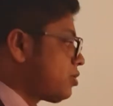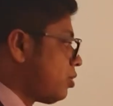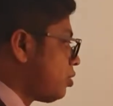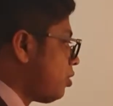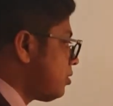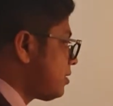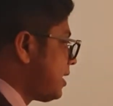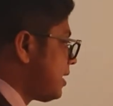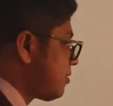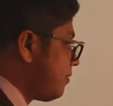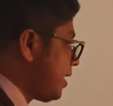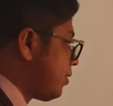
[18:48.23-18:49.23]
So those
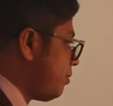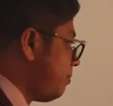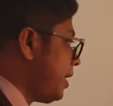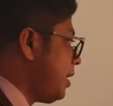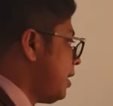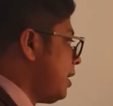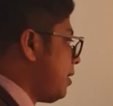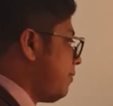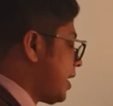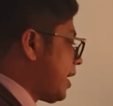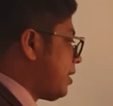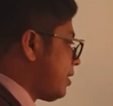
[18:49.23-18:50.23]
things we
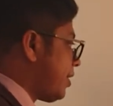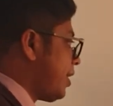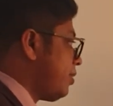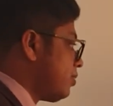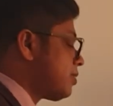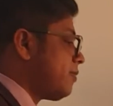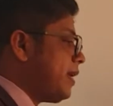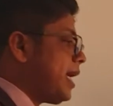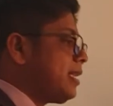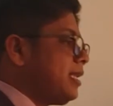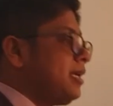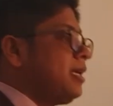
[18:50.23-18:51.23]
can reduce
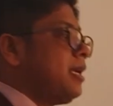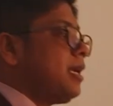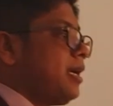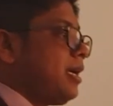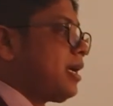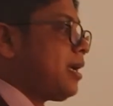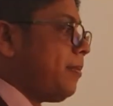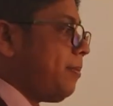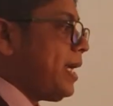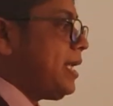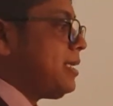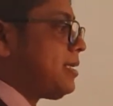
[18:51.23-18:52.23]
where the
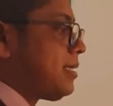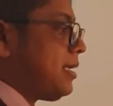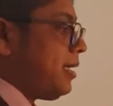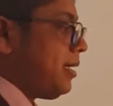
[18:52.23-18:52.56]
companies